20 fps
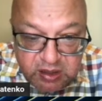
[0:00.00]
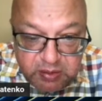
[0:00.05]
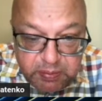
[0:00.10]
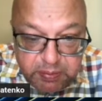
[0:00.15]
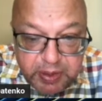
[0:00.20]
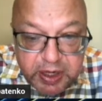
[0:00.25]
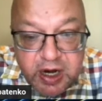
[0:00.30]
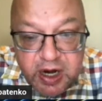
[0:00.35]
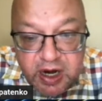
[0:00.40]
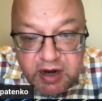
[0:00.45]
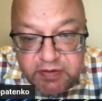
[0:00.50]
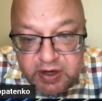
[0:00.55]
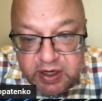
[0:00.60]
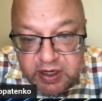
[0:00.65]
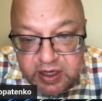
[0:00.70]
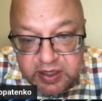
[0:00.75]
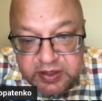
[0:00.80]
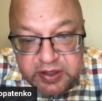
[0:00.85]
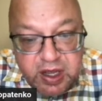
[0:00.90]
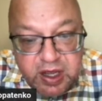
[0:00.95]
behavior.
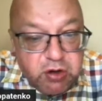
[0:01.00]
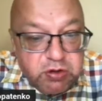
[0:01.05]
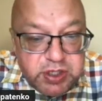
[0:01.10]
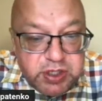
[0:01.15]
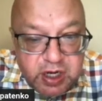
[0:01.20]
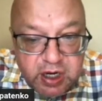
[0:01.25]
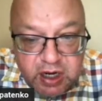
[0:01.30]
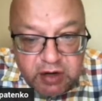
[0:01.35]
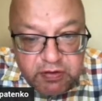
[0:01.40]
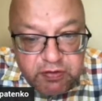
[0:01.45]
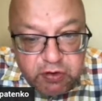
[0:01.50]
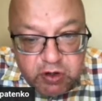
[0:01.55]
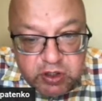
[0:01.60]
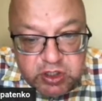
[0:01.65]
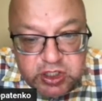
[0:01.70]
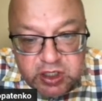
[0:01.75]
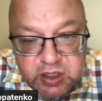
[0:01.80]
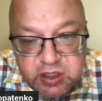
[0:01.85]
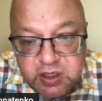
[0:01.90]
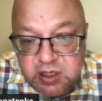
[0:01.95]
And now they're
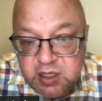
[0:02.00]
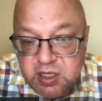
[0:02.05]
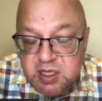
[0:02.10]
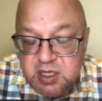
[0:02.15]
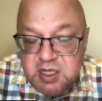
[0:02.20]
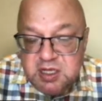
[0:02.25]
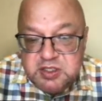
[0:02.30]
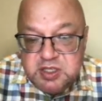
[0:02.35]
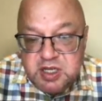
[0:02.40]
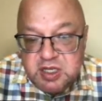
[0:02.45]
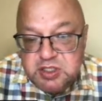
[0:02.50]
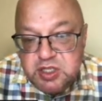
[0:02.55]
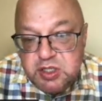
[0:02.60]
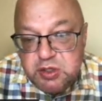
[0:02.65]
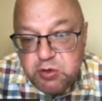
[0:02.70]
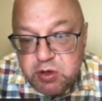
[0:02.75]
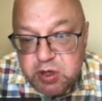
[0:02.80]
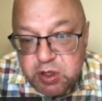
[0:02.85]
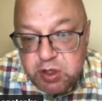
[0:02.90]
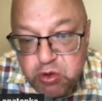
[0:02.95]
converging such that
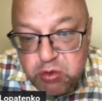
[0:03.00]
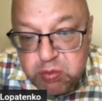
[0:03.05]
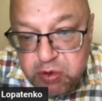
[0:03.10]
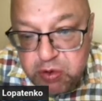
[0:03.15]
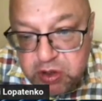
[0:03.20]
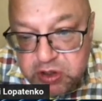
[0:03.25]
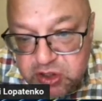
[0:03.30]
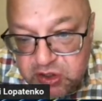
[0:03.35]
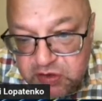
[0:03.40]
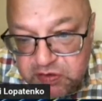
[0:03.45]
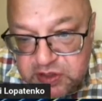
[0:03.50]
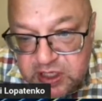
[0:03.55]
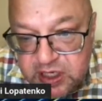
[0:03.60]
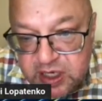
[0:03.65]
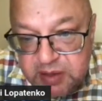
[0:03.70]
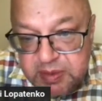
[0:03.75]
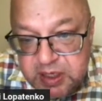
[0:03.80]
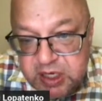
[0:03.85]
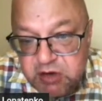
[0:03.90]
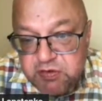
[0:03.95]
you can do both of
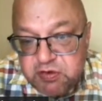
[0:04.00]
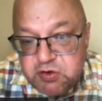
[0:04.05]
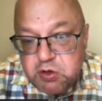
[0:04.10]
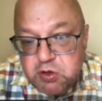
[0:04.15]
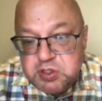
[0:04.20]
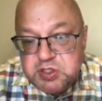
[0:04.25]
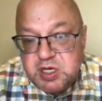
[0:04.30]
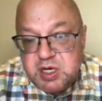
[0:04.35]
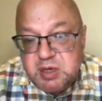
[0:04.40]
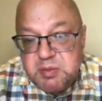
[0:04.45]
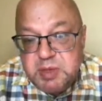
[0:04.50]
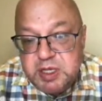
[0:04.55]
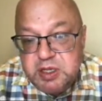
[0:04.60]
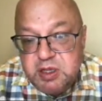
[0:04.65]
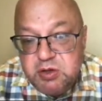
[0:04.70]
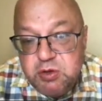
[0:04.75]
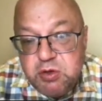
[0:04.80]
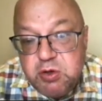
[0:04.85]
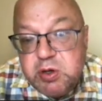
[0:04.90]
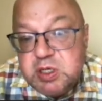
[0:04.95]
them. And of course, there are many
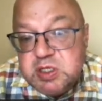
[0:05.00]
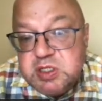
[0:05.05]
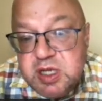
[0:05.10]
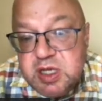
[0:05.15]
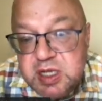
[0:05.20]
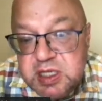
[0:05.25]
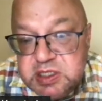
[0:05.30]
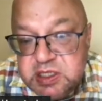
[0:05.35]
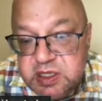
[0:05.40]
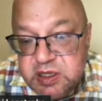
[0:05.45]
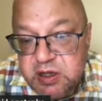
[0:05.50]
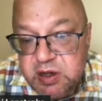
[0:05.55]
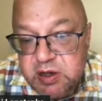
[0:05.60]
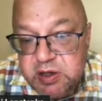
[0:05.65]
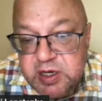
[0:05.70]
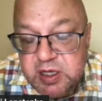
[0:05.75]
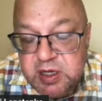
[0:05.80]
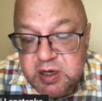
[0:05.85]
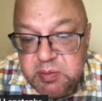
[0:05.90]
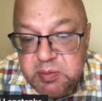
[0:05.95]
new results,
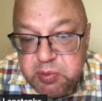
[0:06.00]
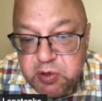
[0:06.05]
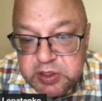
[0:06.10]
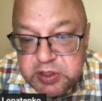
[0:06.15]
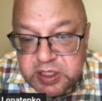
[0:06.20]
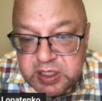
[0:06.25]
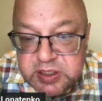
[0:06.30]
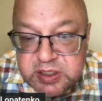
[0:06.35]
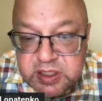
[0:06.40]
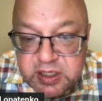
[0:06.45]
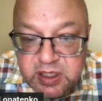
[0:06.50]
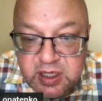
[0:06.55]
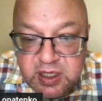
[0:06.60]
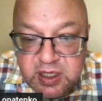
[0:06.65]
really important.